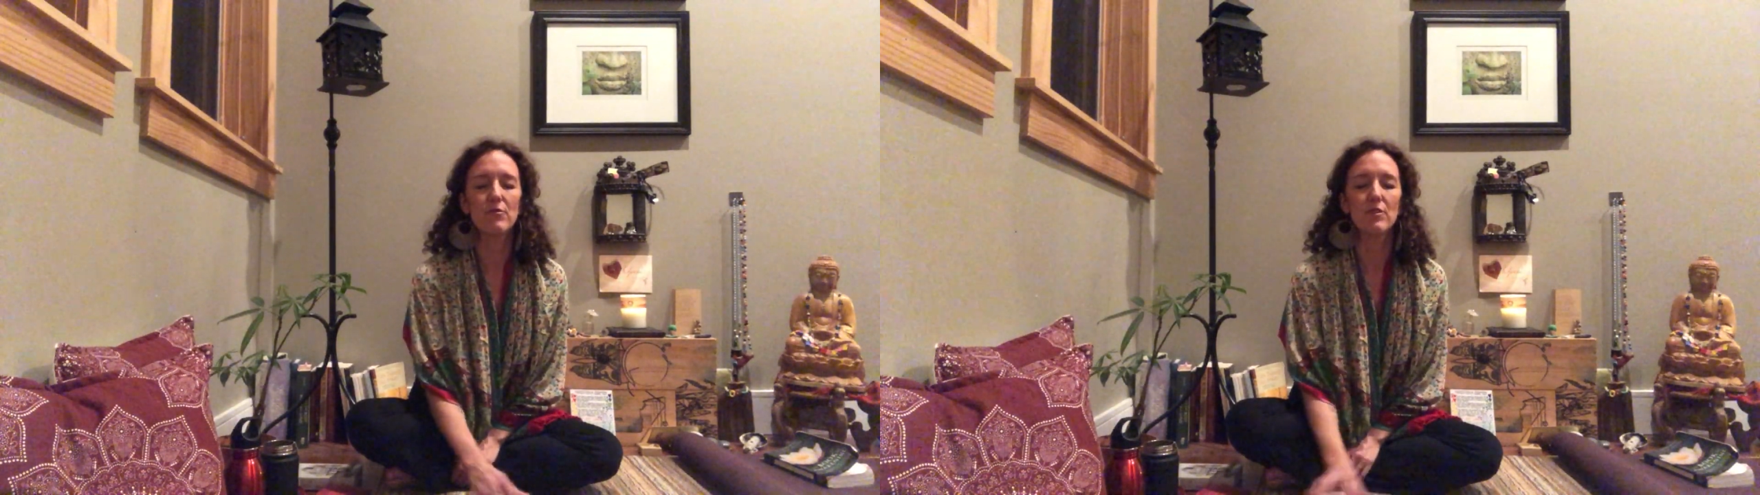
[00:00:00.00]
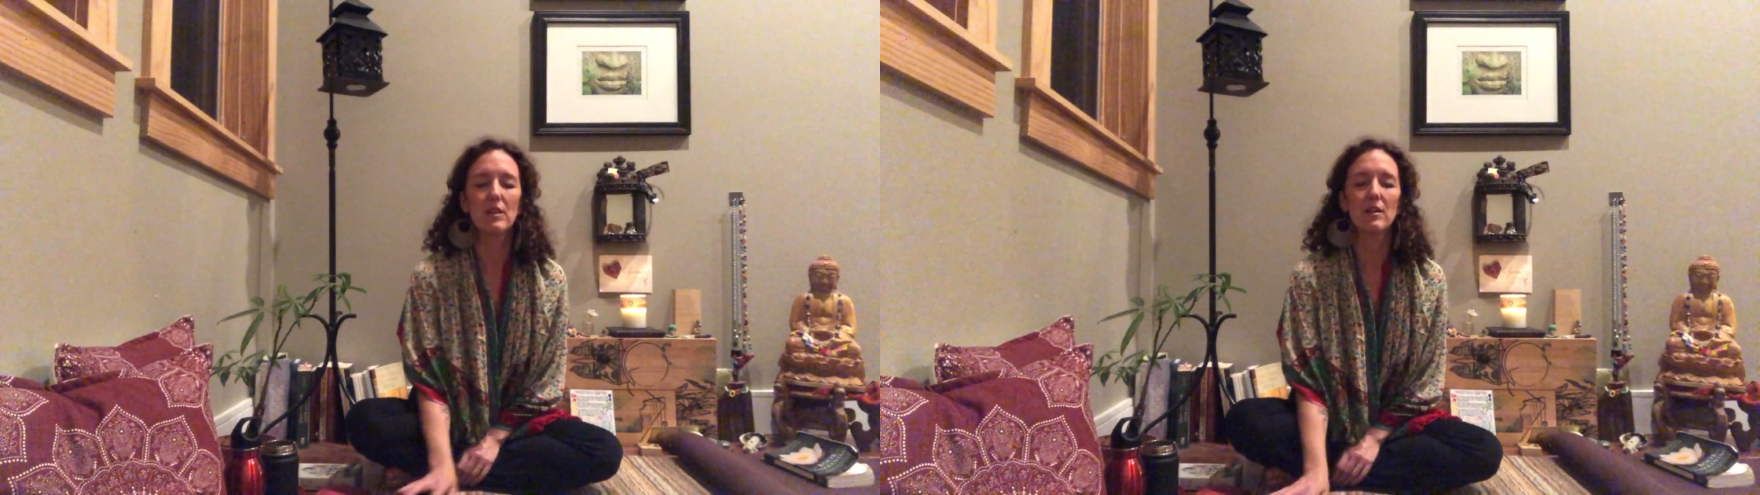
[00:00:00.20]

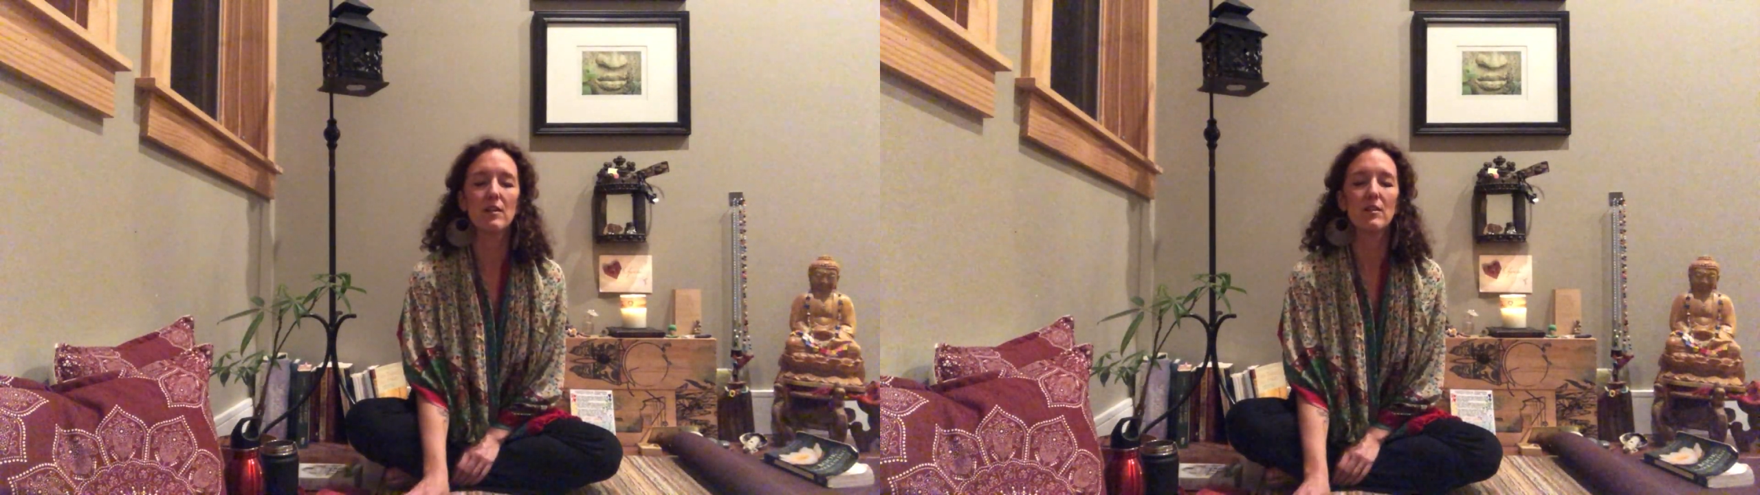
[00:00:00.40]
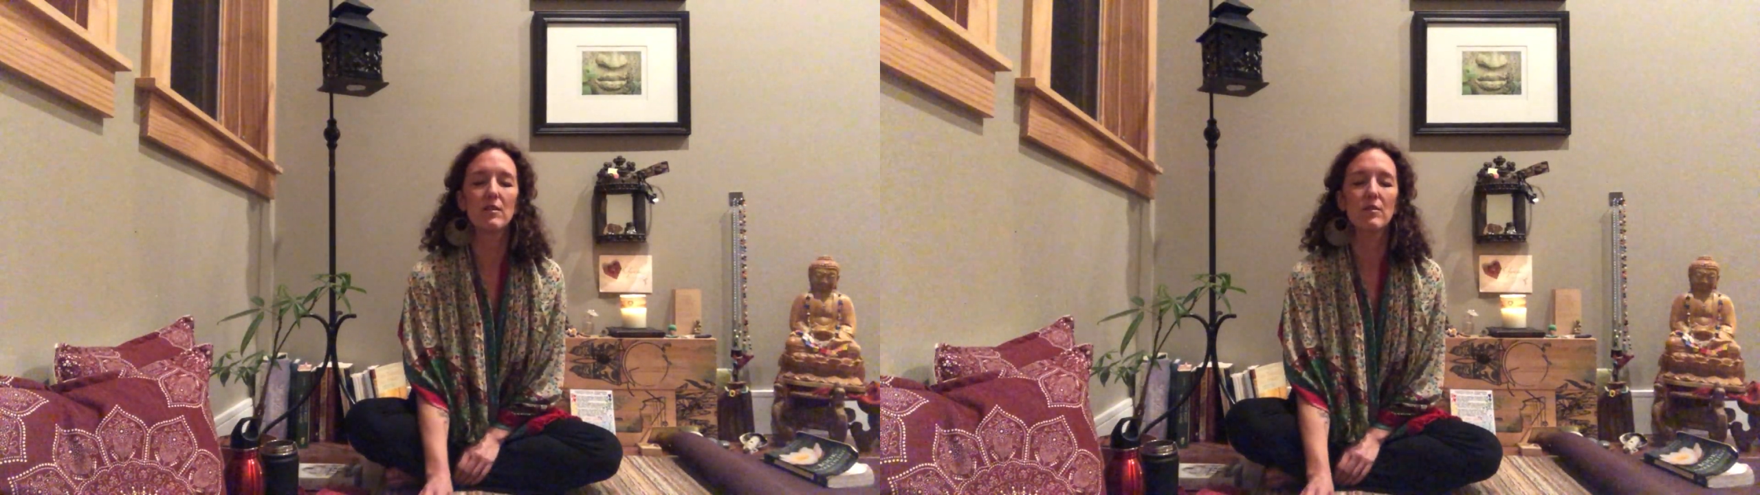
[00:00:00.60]

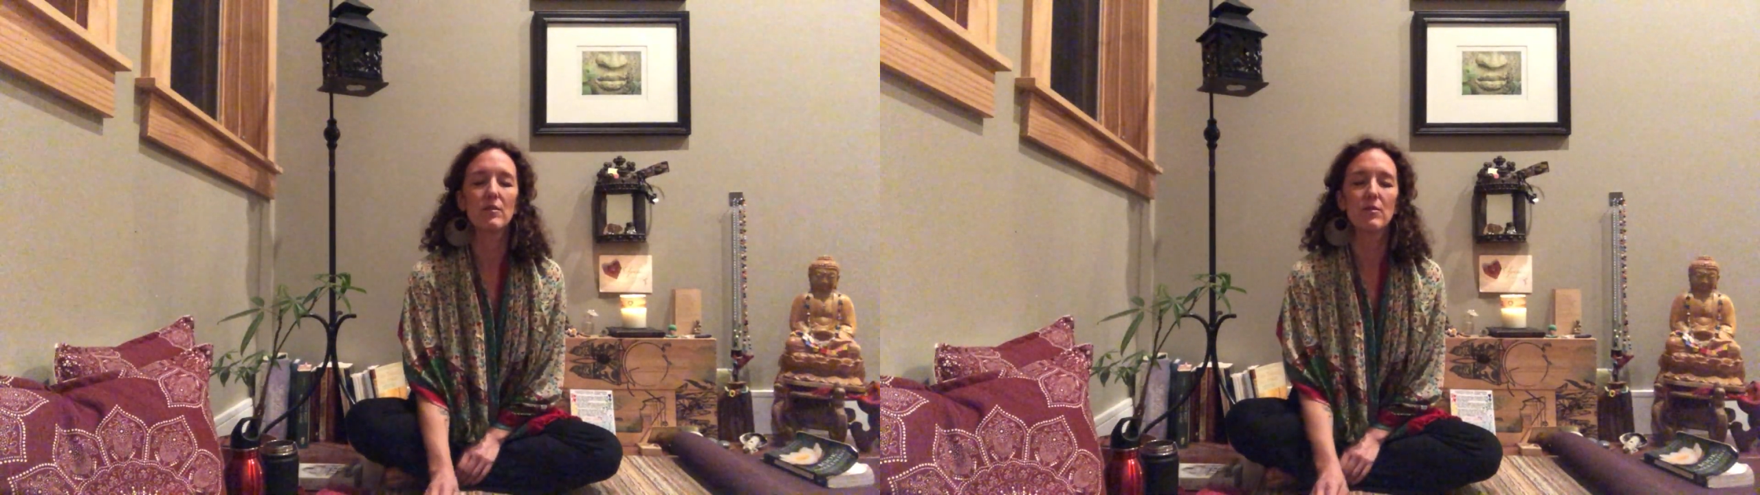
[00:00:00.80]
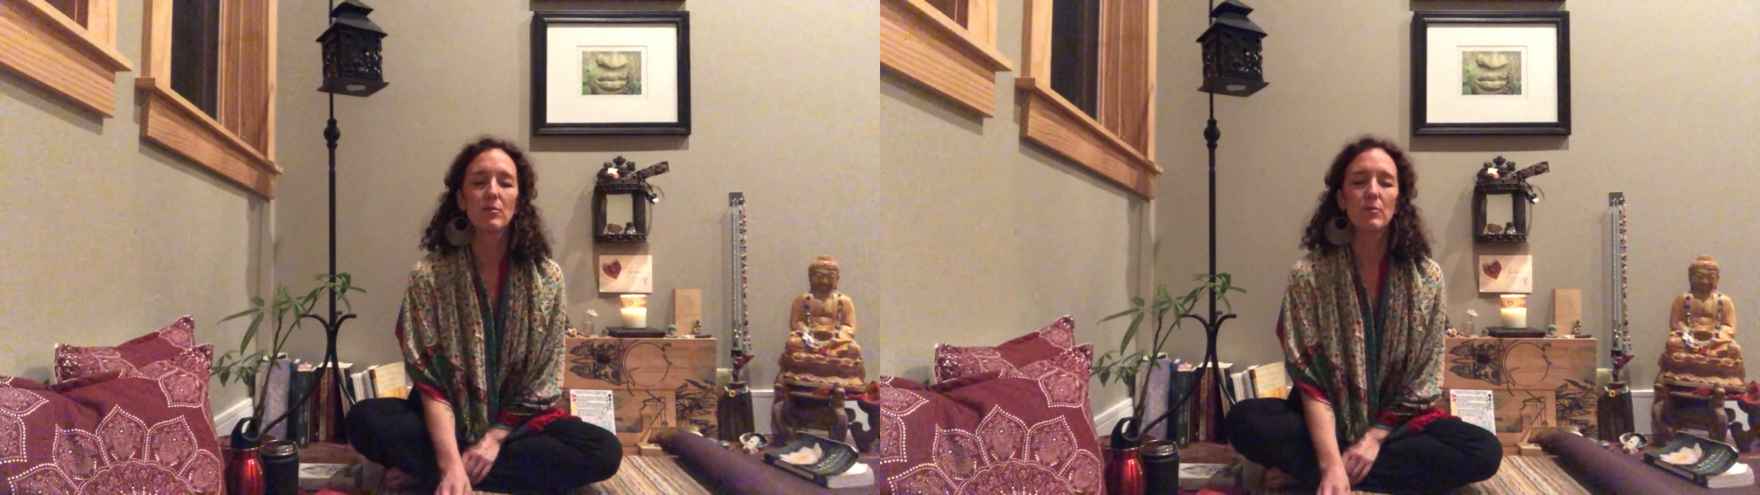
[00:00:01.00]
feel
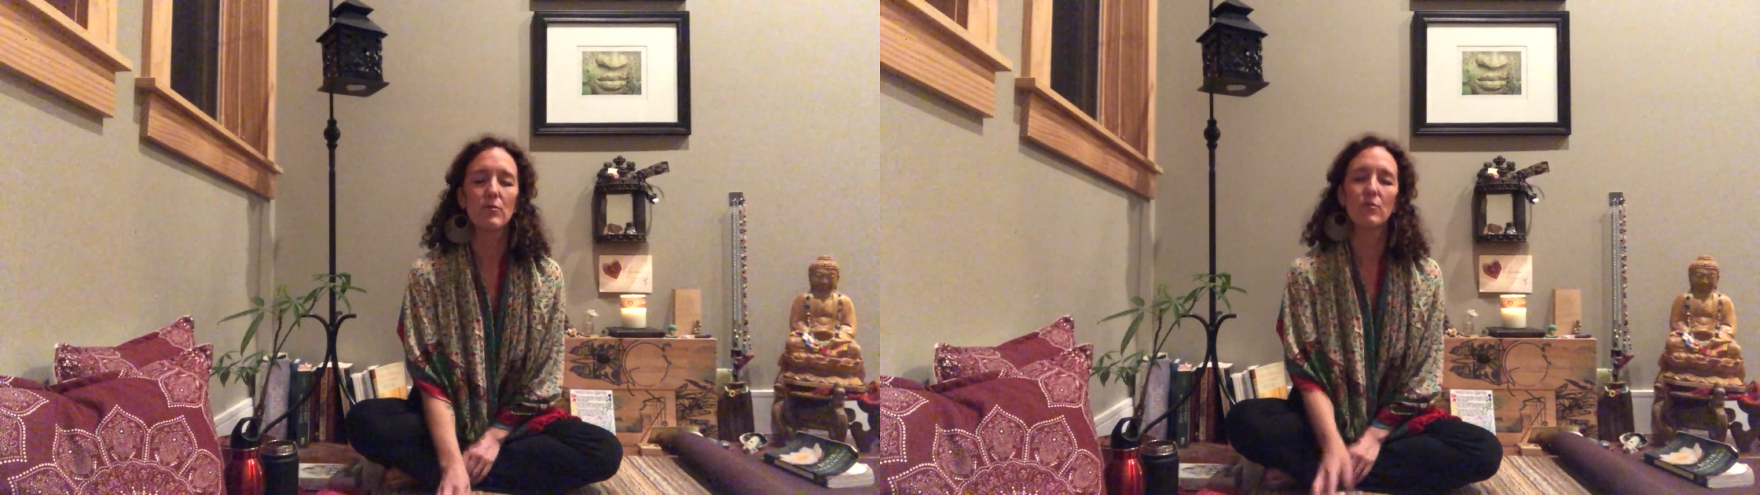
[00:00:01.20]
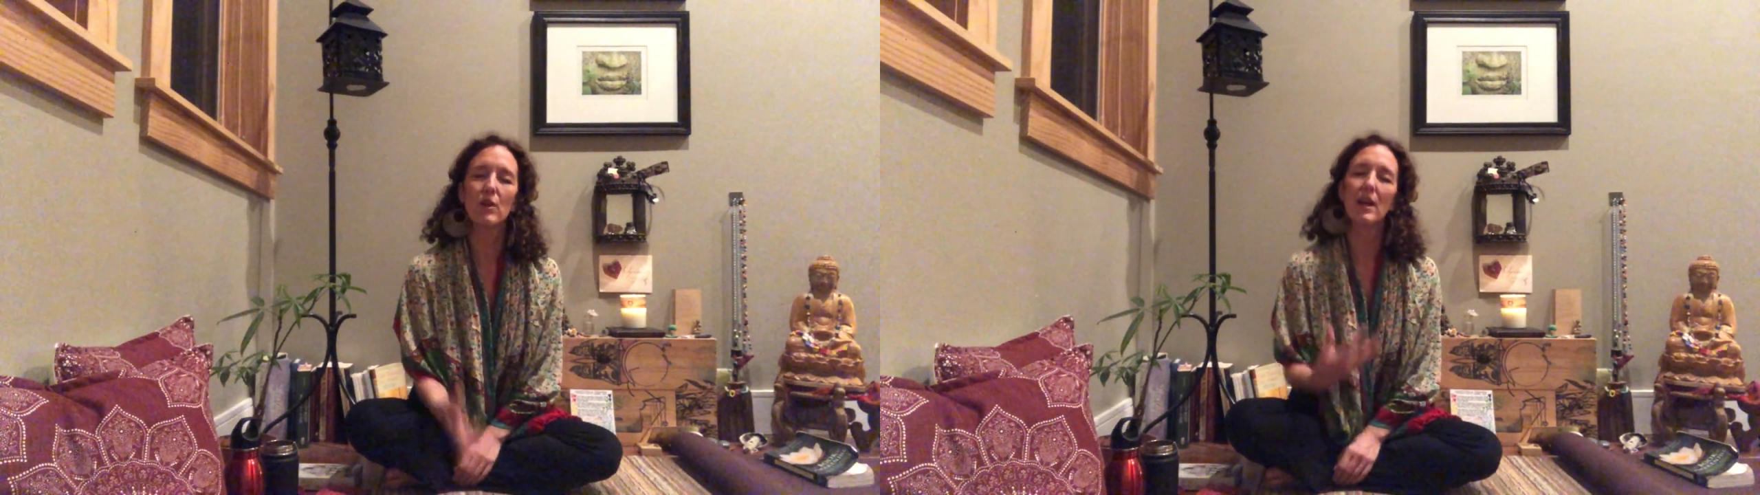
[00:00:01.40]

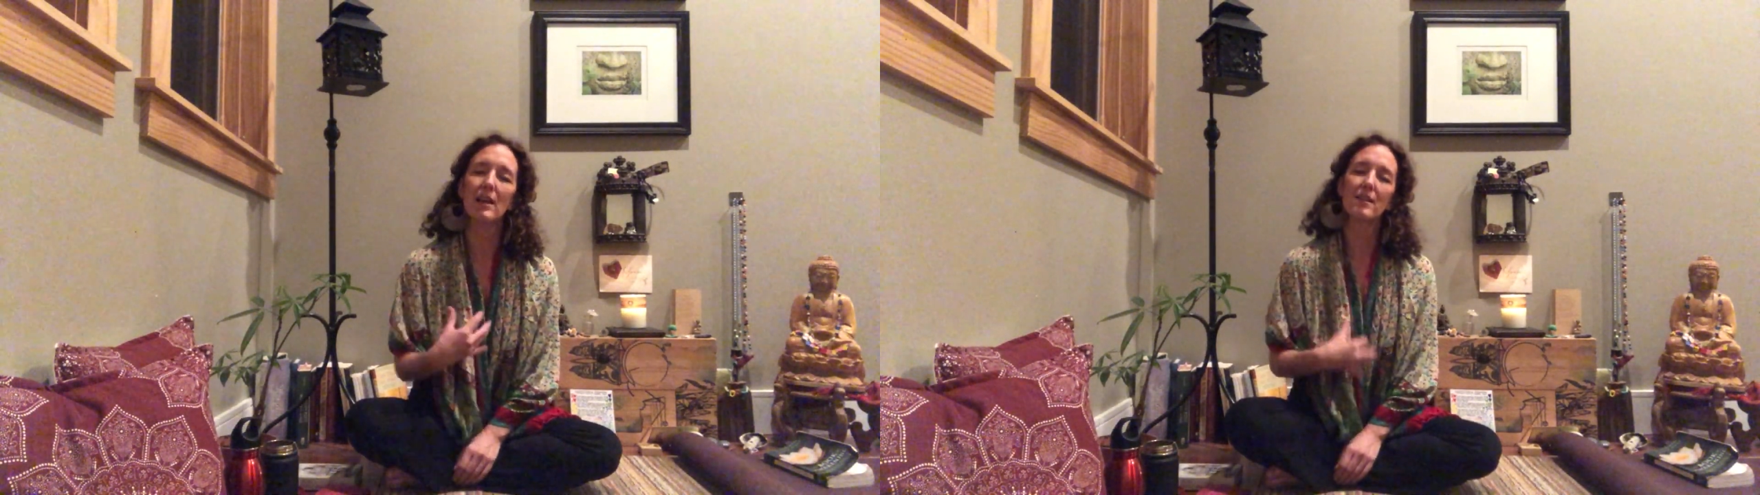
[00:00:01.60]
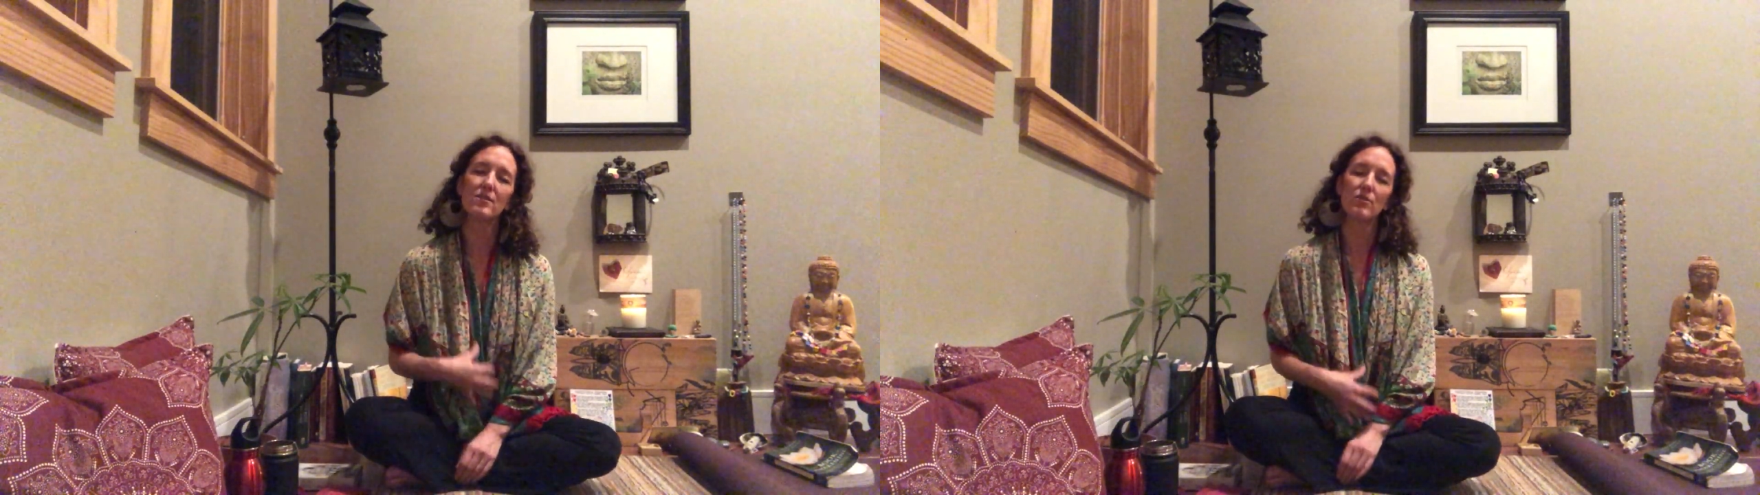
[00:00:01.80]

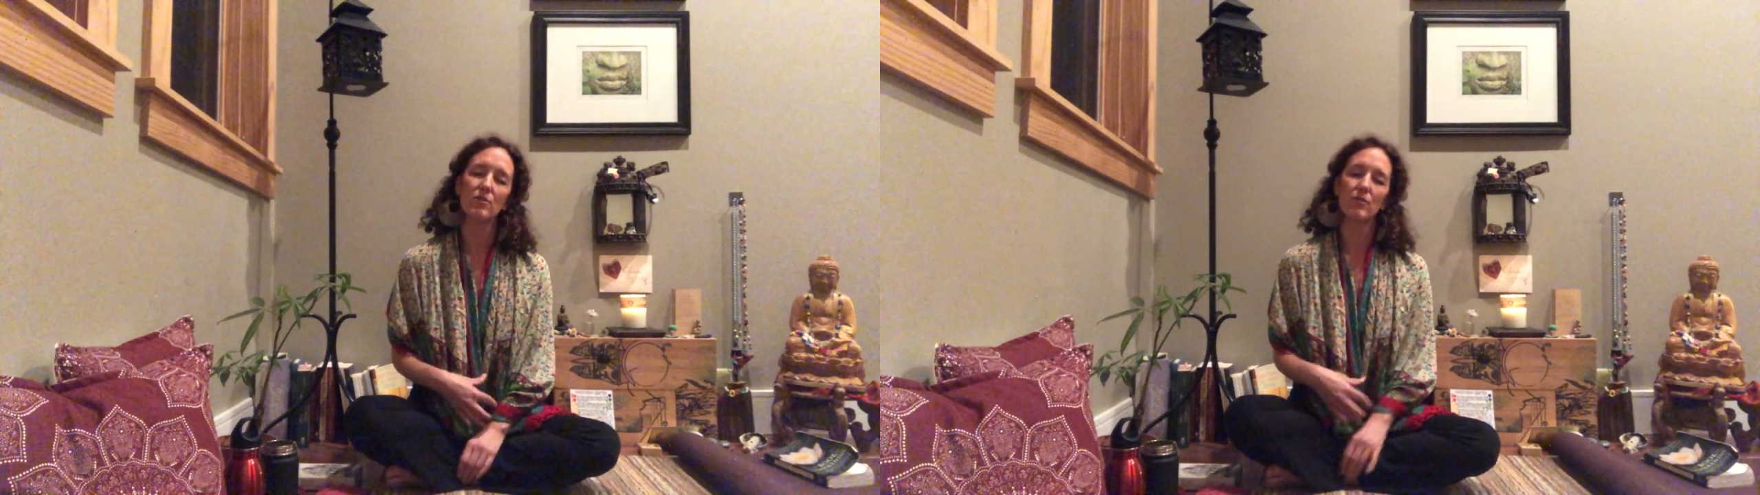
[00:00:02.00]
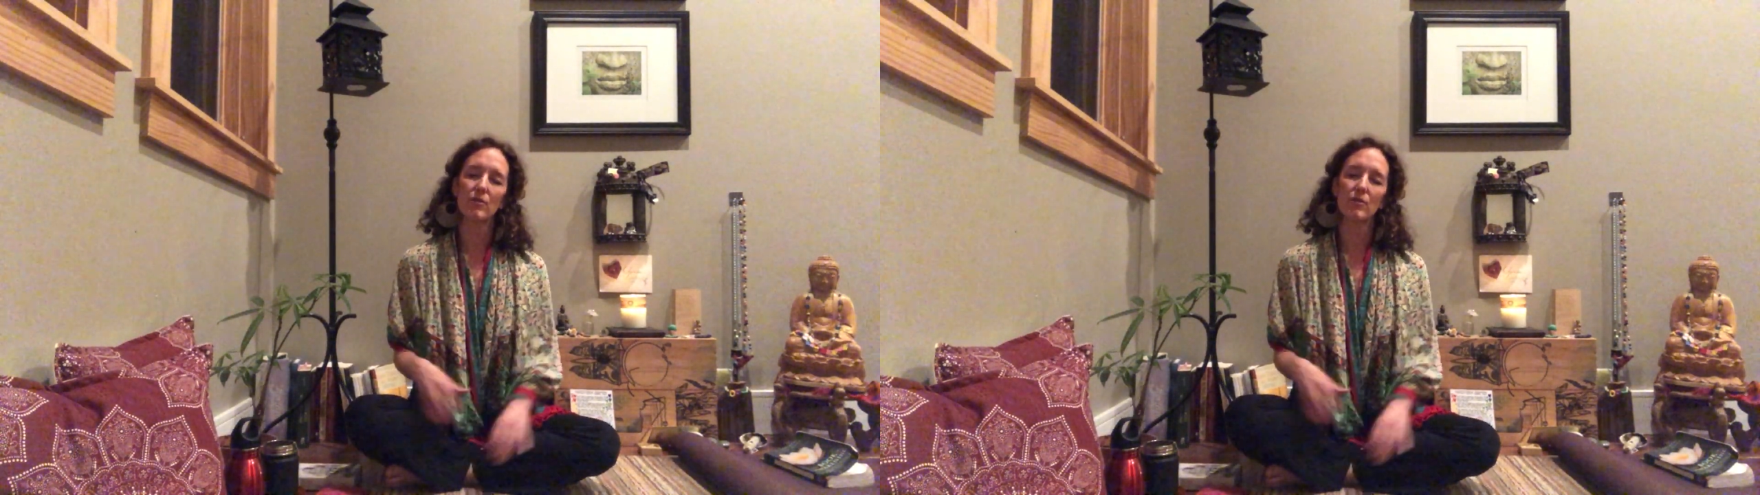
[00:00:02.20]
ready to